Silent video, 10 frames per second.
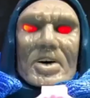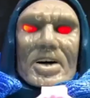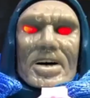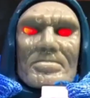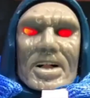
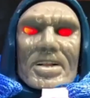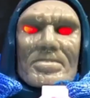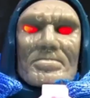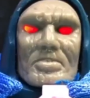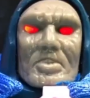Forget
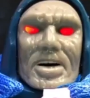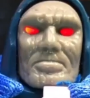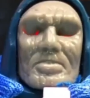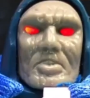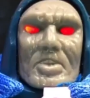them
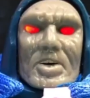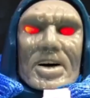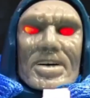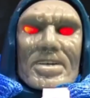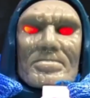and
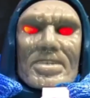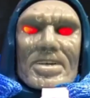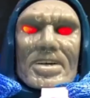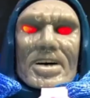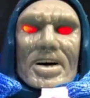join
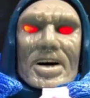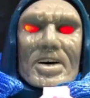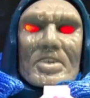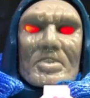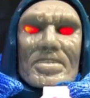
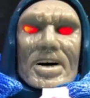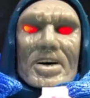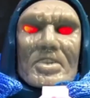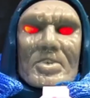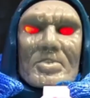me.
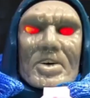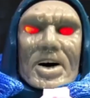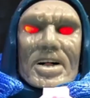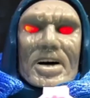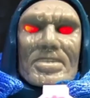With
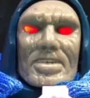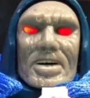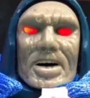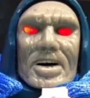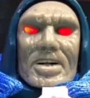you at my
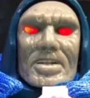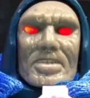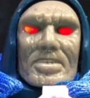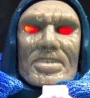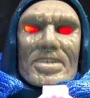
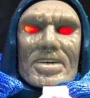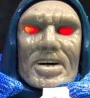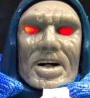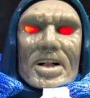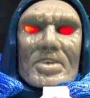side,
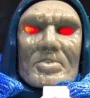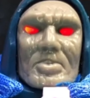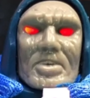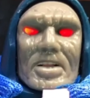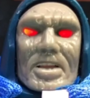we could
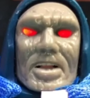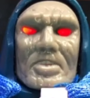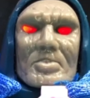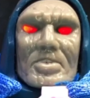rule the